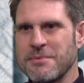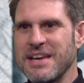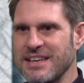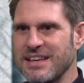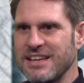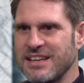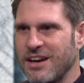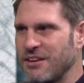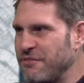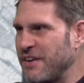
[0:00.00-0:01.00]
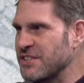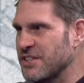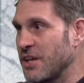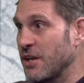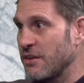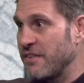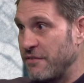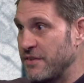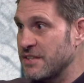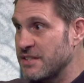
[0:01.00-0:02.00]
He kind of fashioned a lot of
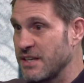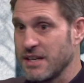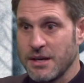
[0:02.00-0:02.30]
efforts